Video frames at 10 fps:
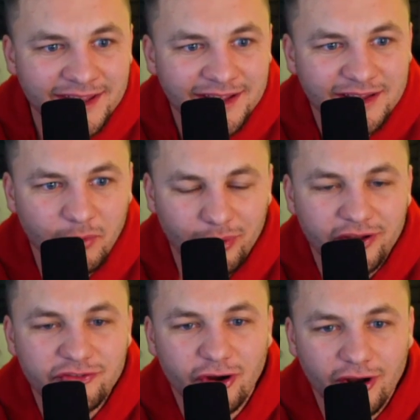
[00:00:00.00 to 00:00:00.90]
can we
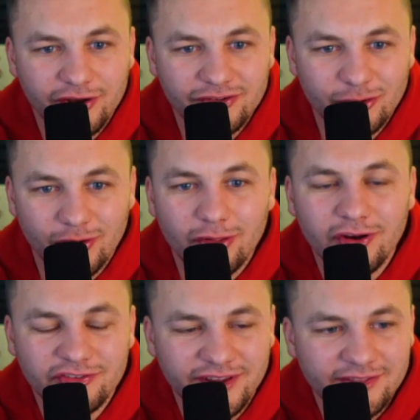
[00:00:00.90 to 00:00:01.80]
play Jordan
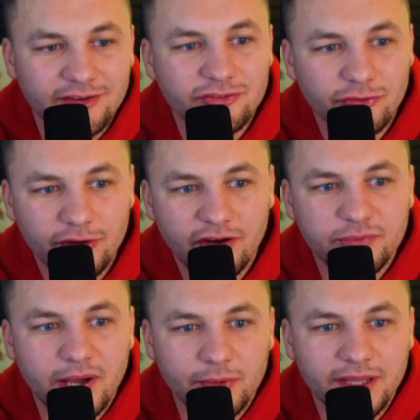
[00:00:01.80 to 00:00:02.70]
Clarkson at the shooting guard
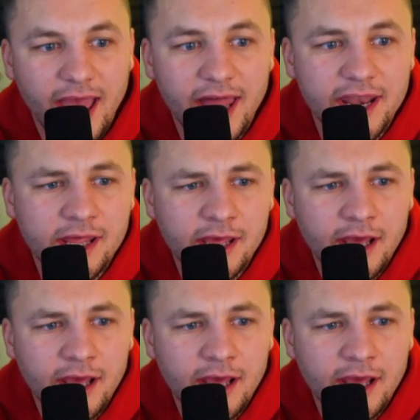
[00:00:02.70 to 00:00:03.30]
spot? We can.